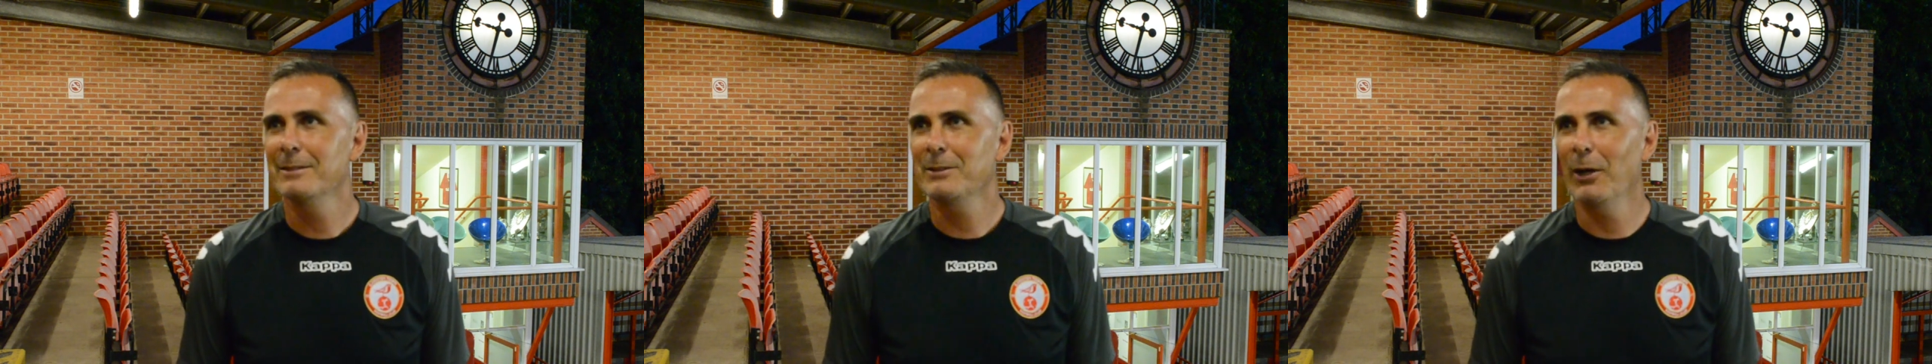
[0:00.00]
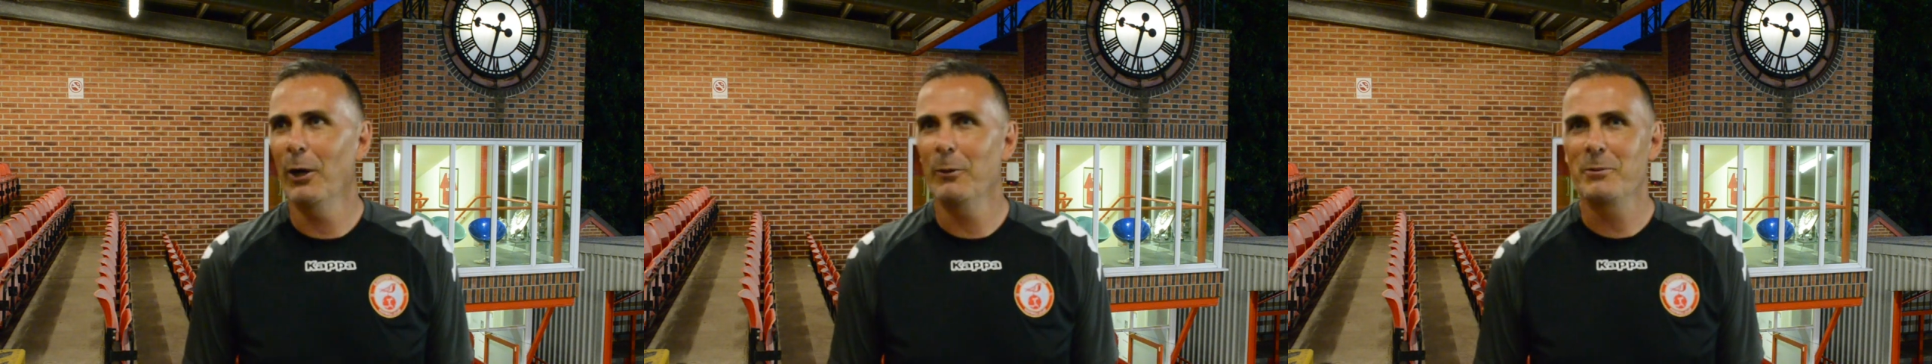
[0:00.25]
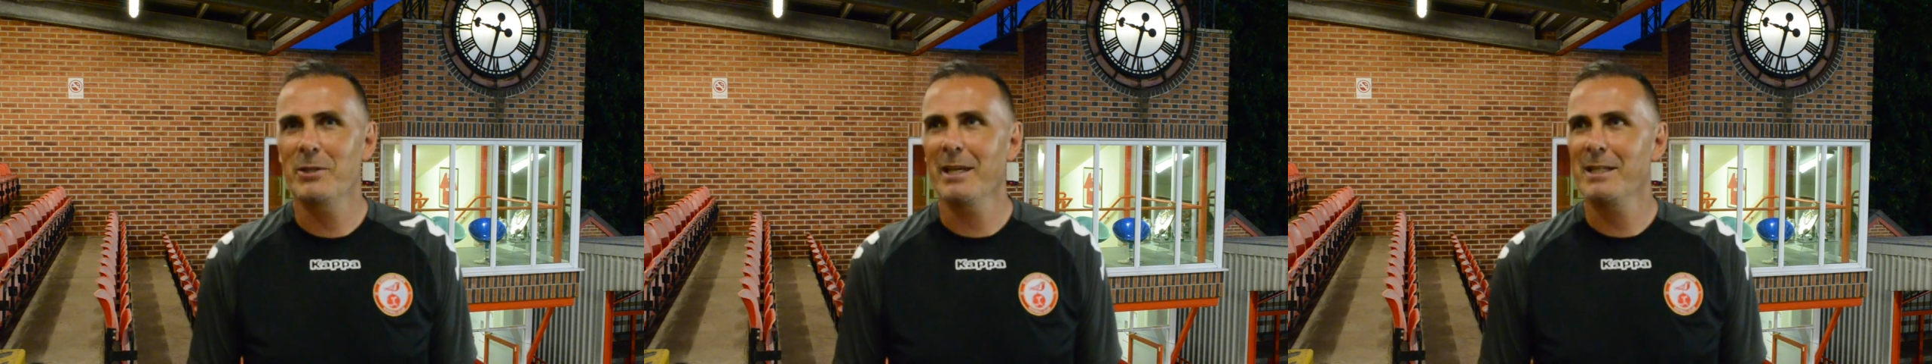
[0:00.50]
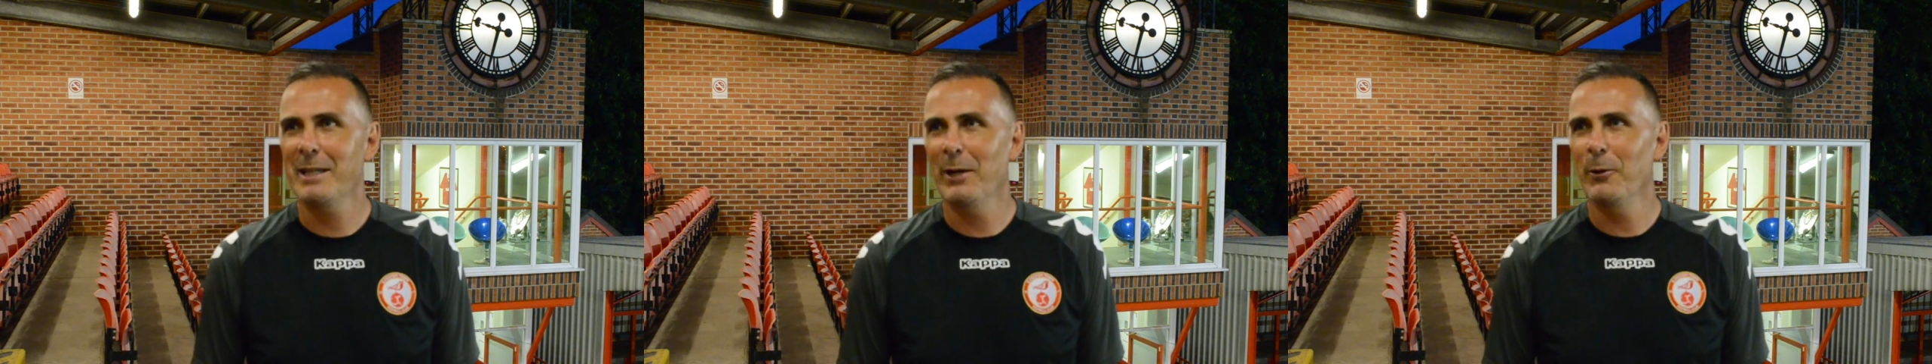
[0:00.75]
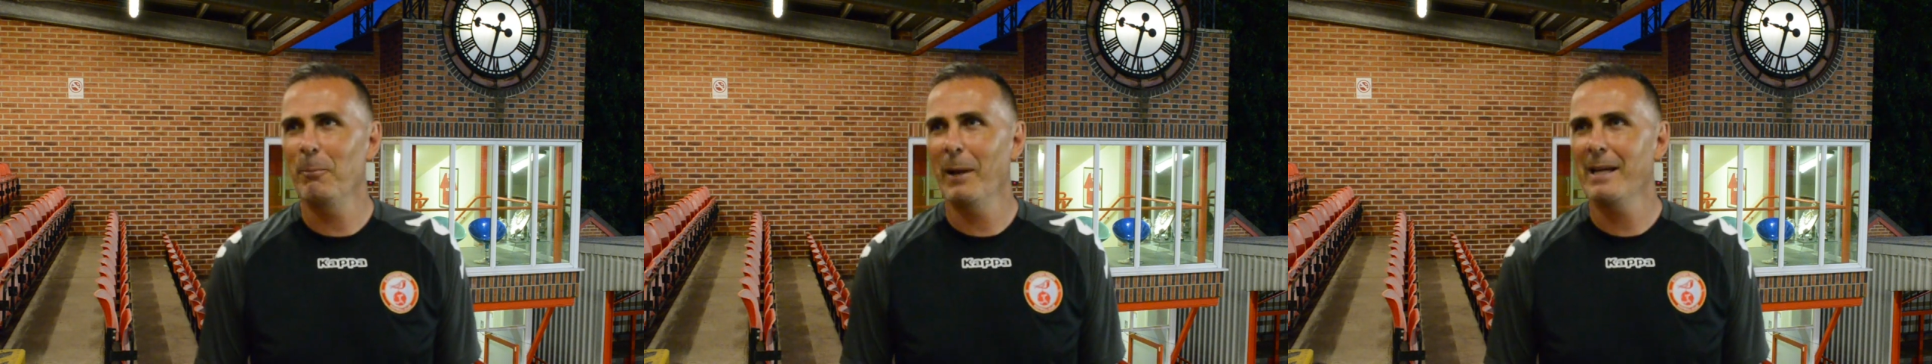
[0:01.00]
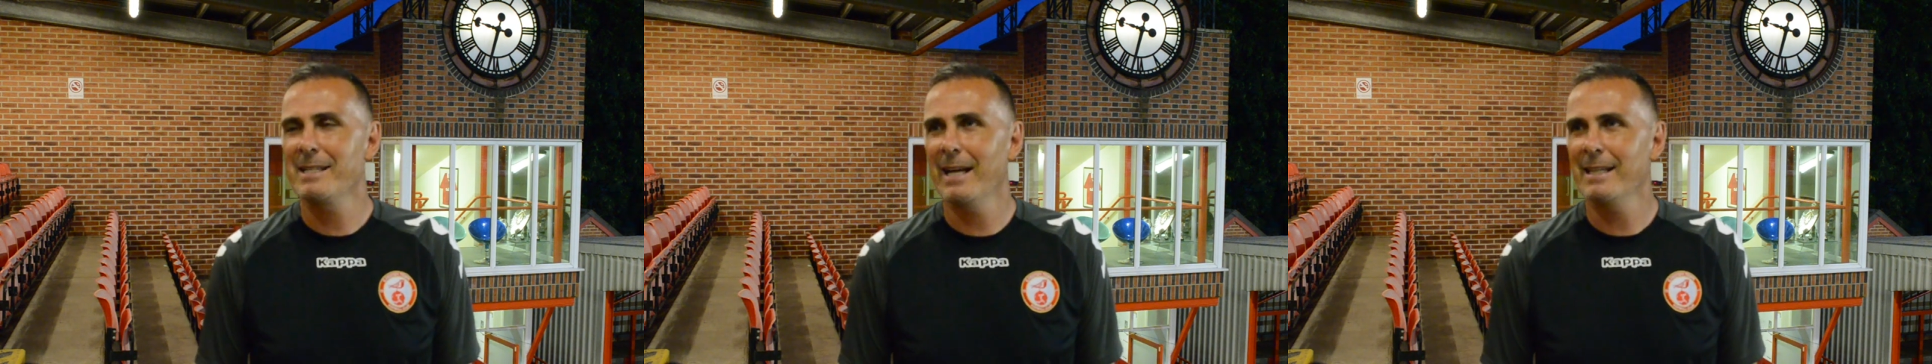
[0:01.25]
So 16 will
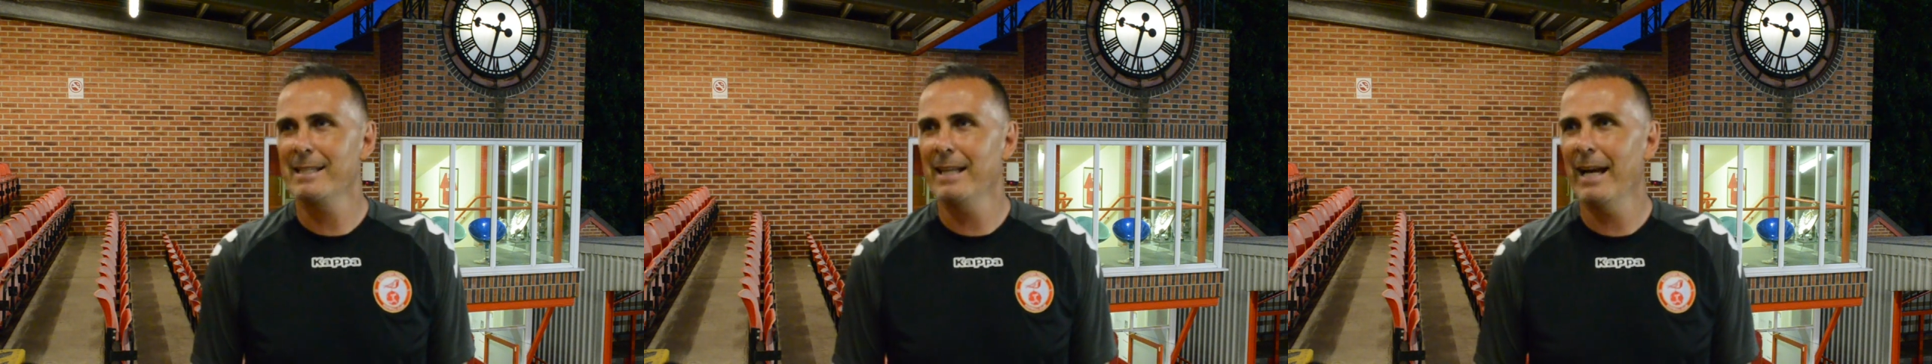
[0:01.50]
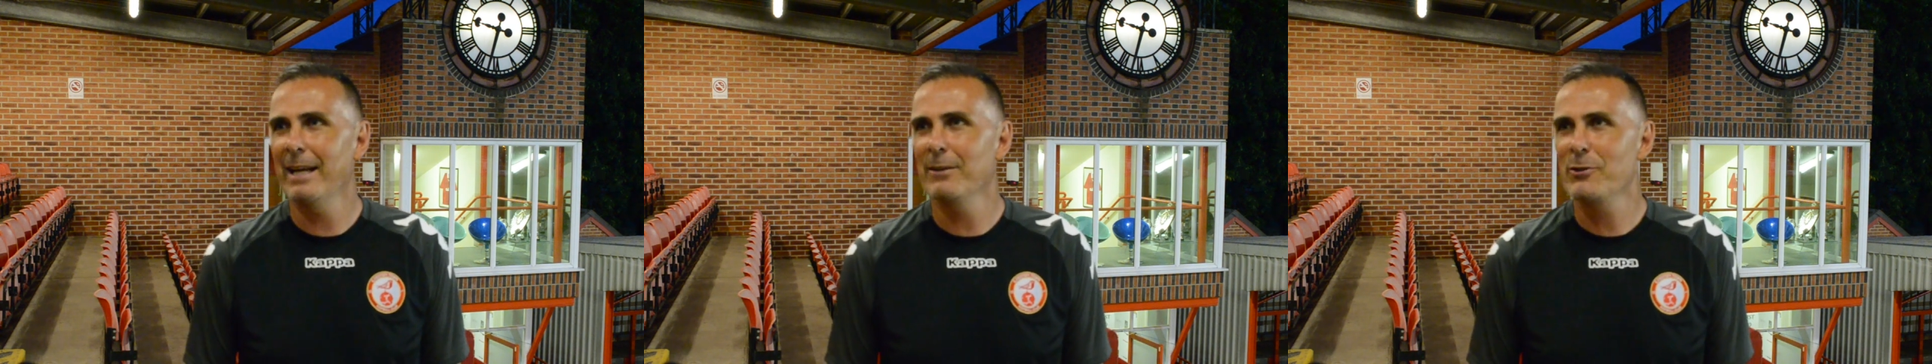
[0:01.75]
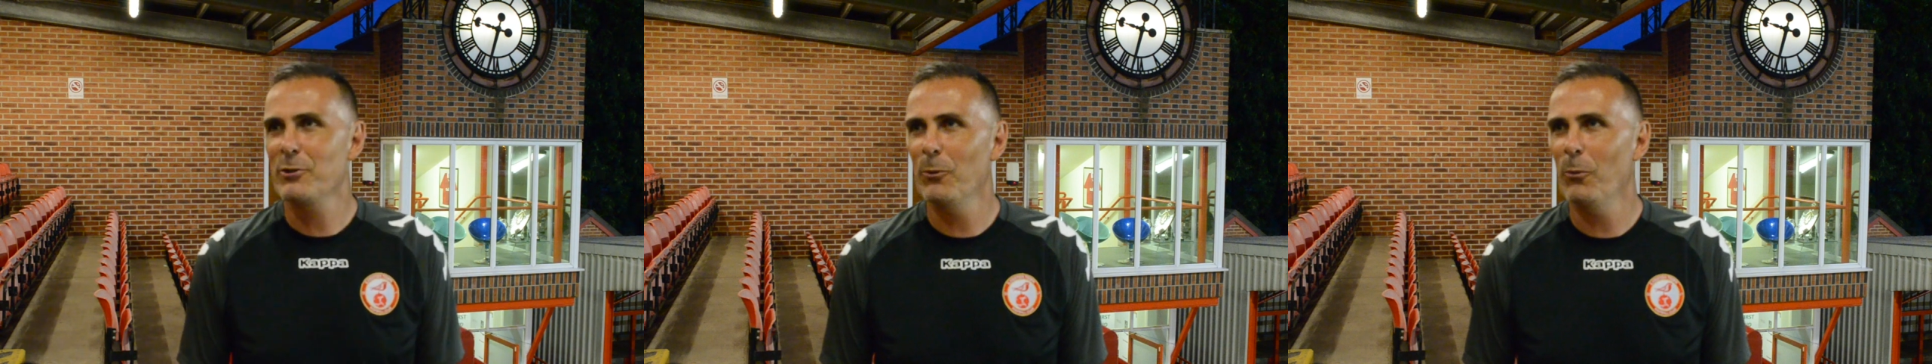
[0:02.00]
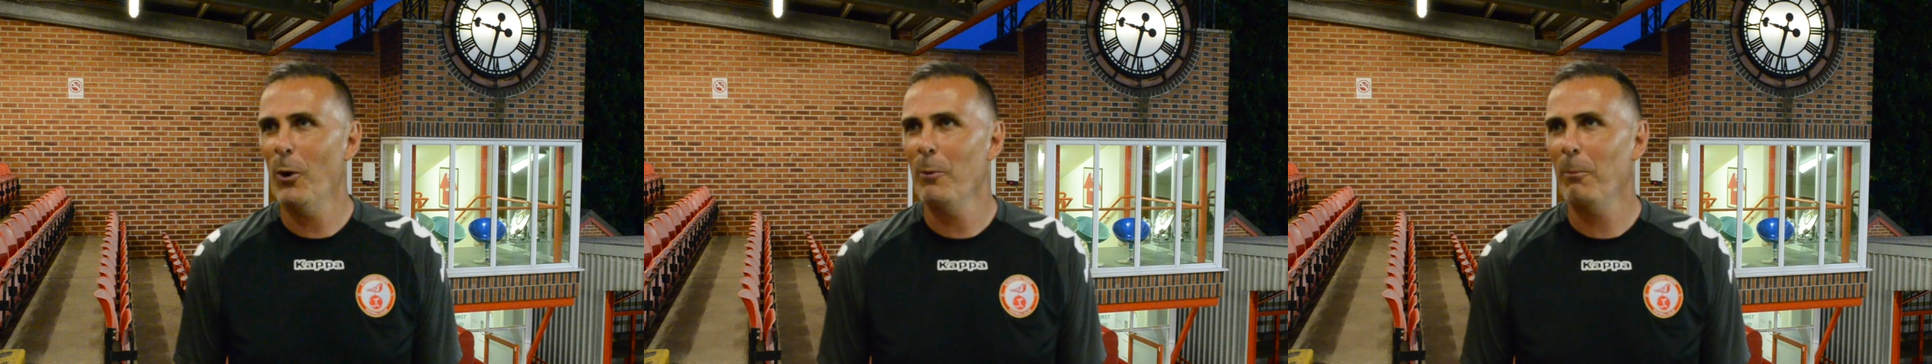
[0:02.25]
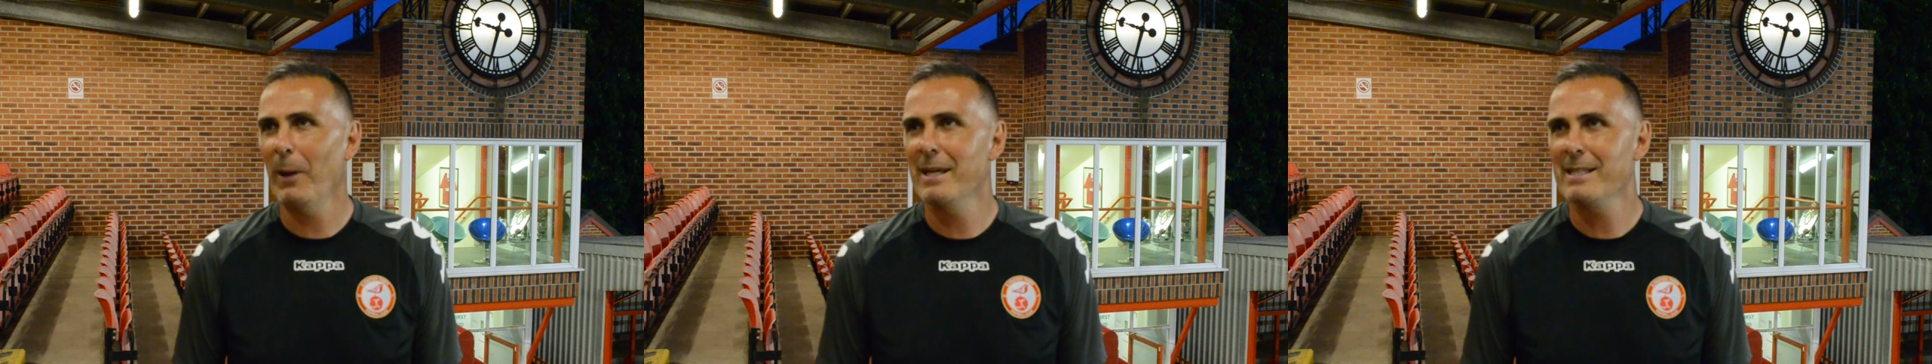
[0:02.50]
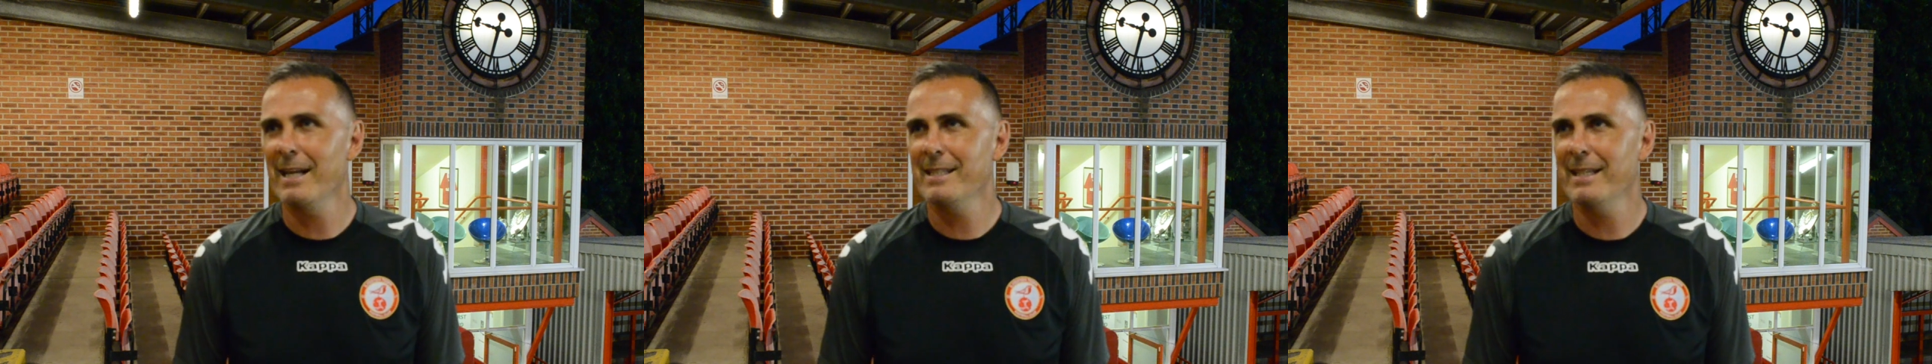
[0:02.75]
play Saturday and some won't play
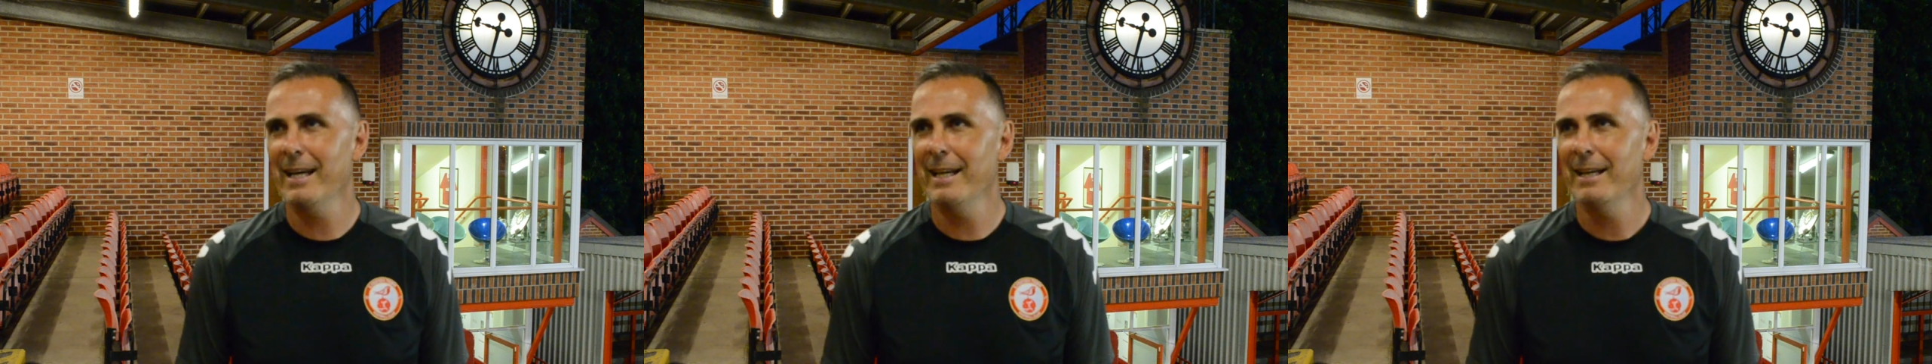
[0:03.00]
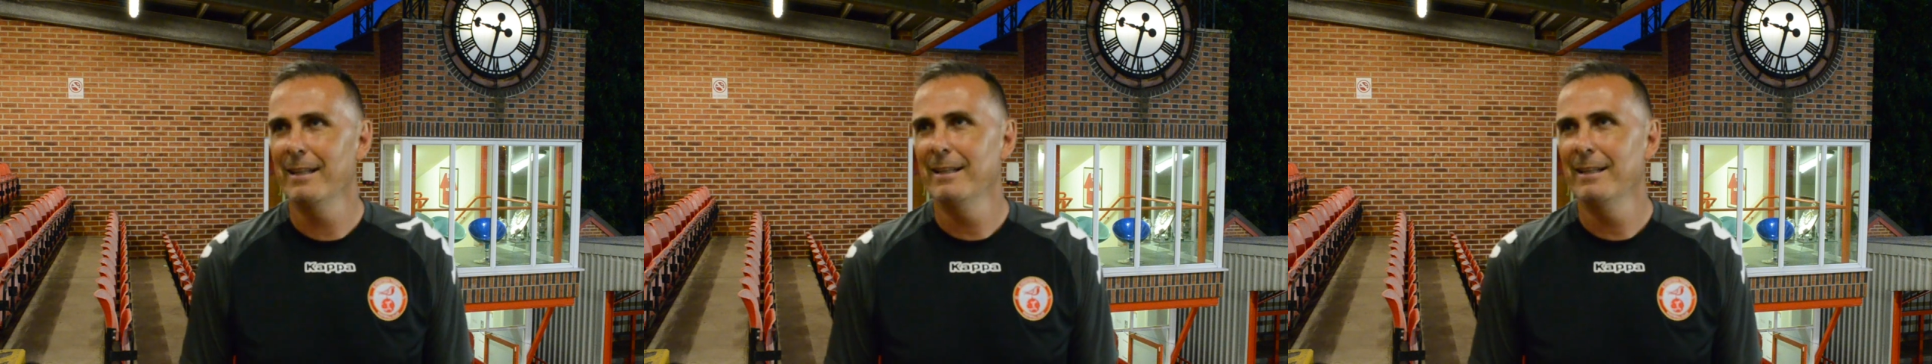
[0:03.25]
Saturday.